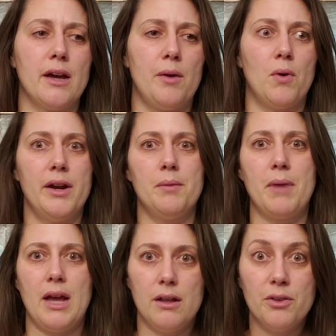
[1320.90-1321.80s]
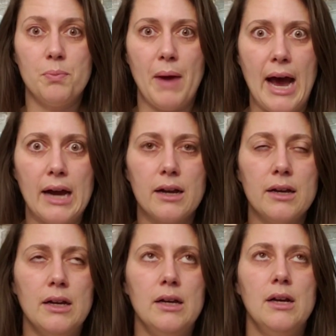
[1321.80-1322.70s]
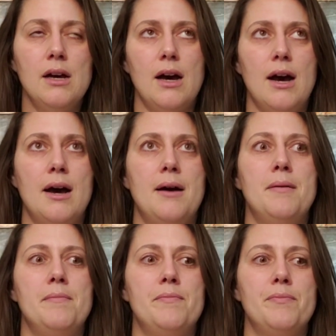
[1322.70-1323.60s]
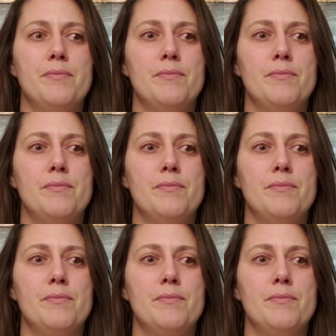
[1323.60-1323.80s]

I wanted my health back. And